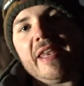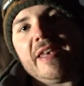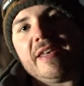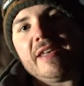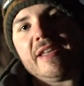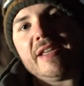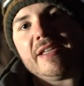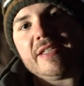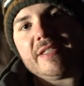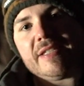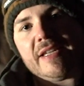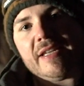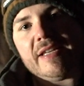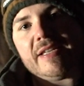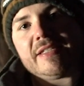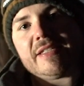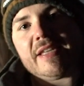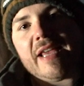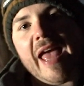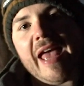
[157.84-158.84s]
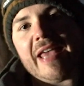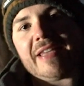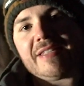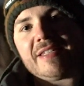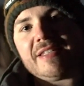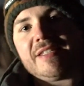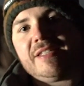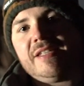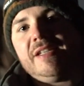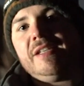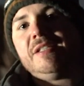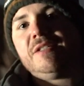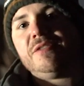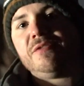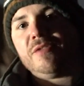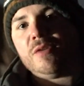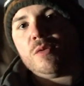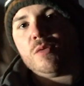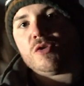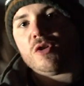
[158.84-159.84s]
in Nisi's S6
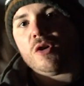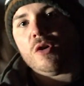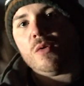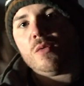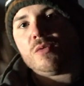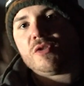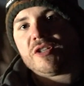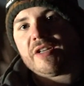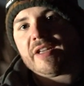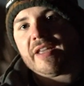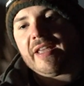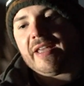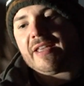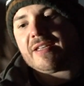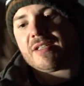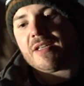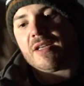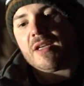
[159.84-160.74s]
filter holder kit.